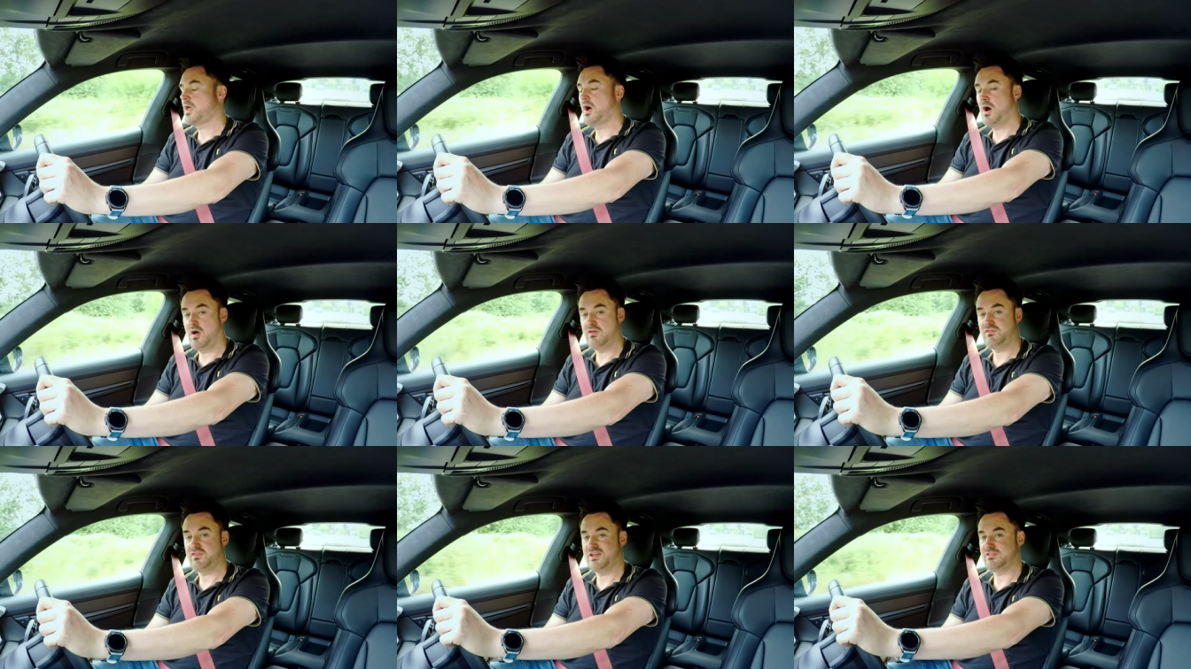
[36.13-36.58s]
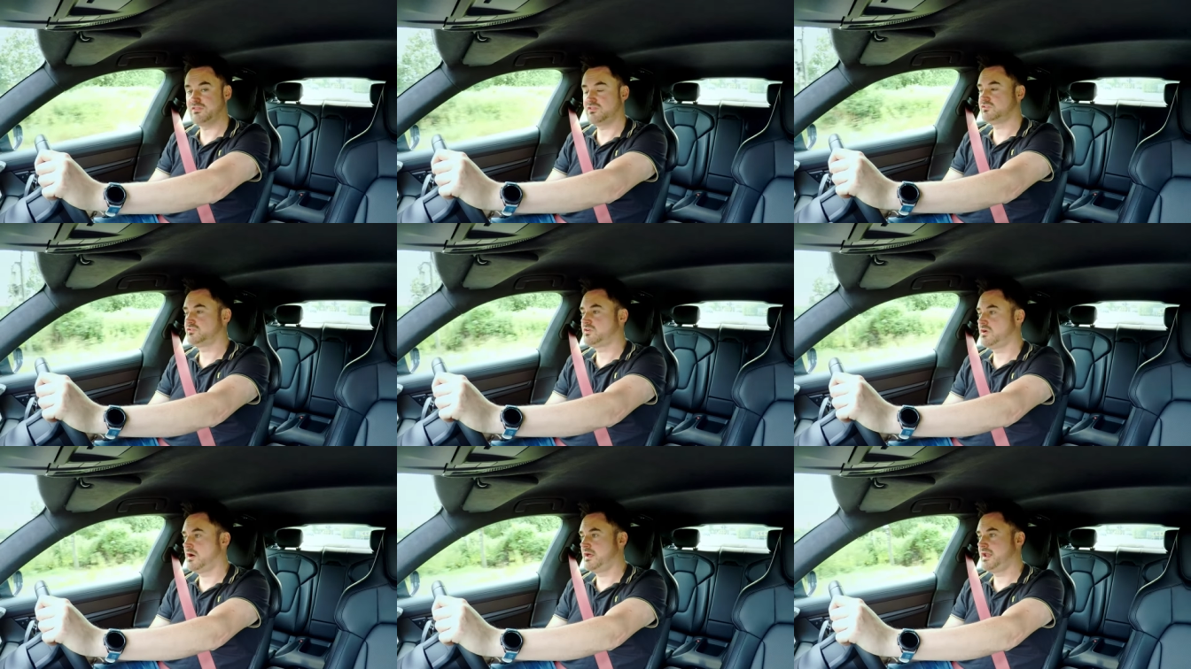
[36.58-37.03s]
I've had
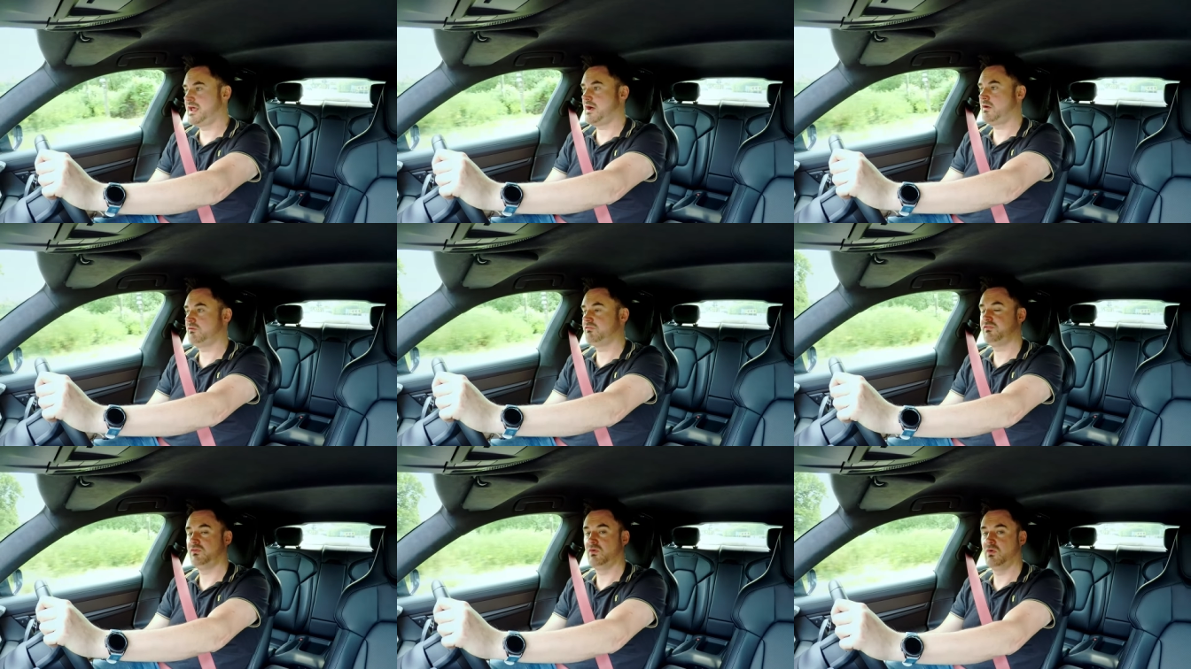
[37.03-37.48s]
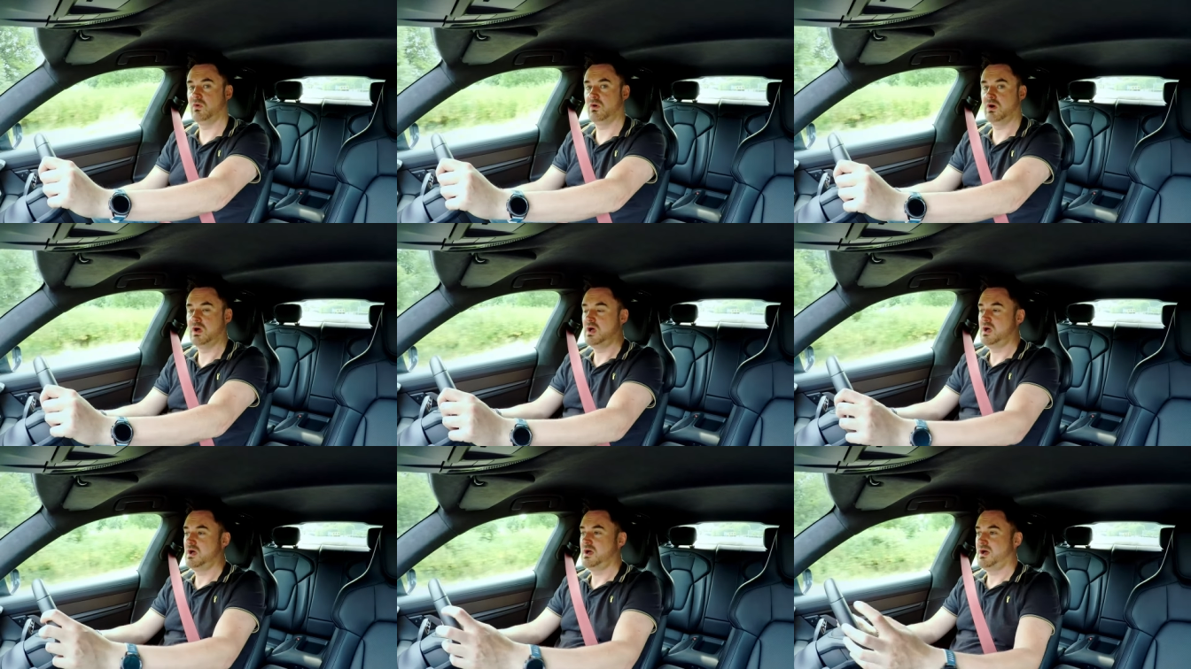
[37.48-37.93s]
this car now for
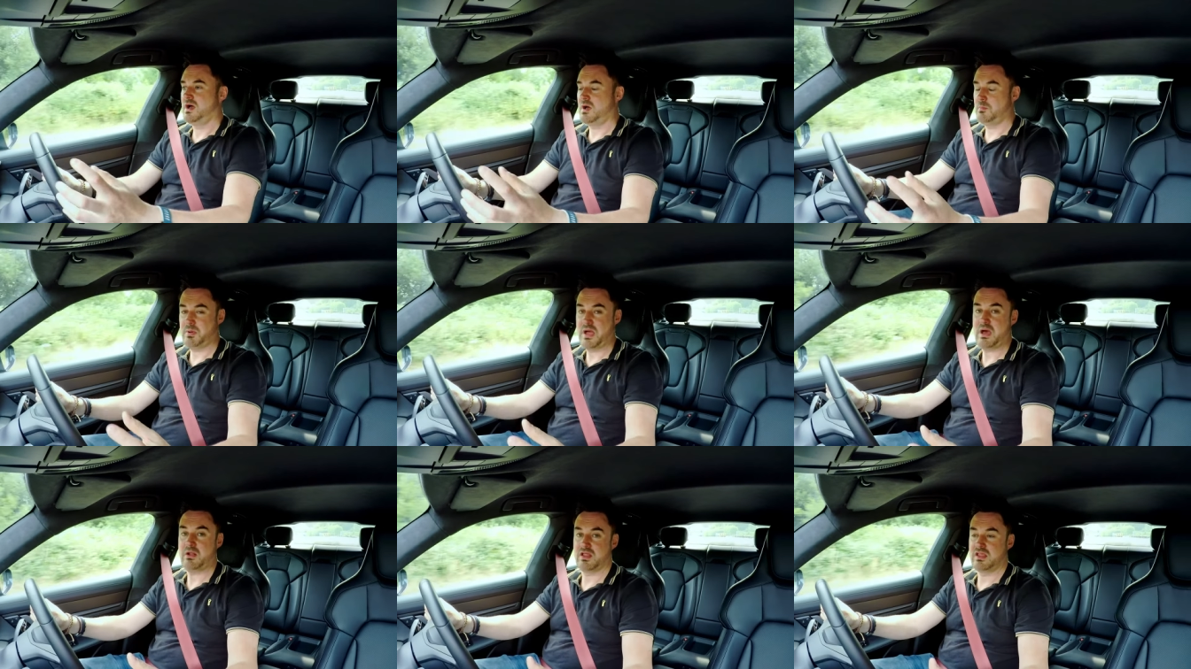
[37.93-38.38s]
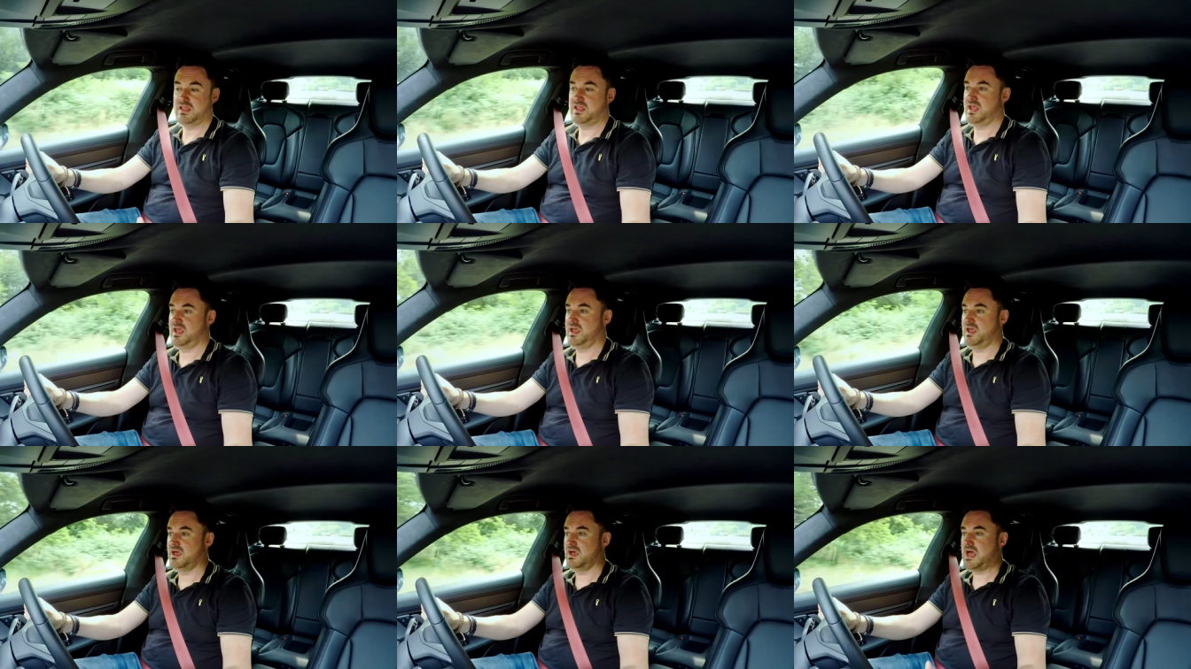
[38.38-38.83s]
about a
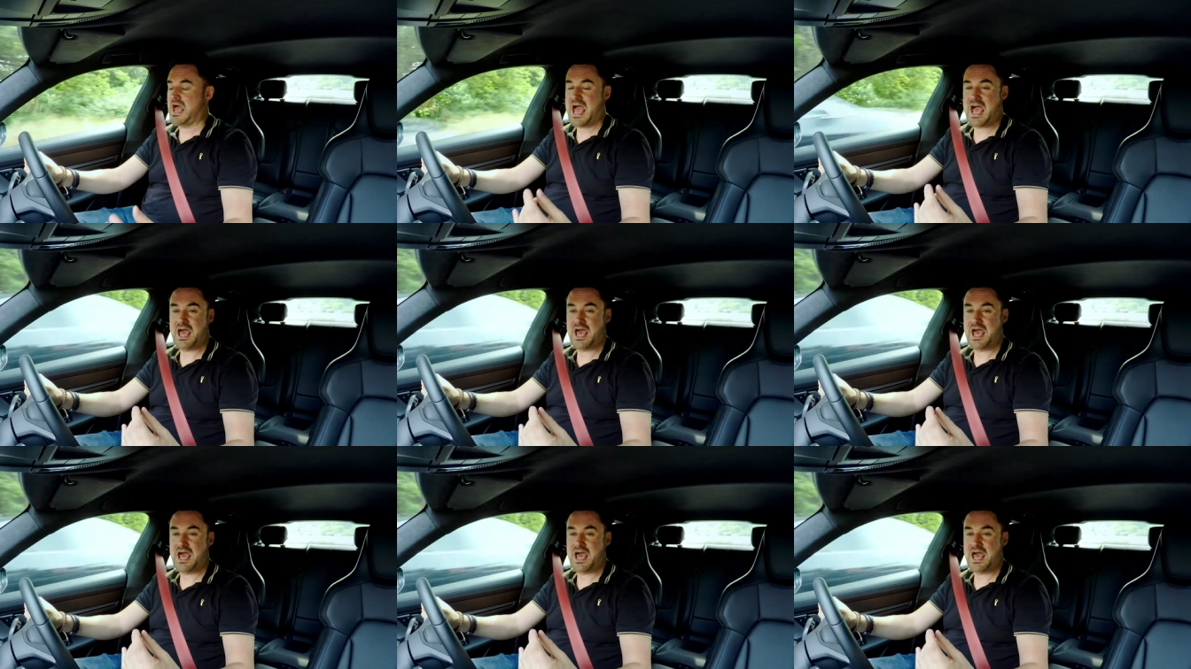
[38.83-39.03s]
year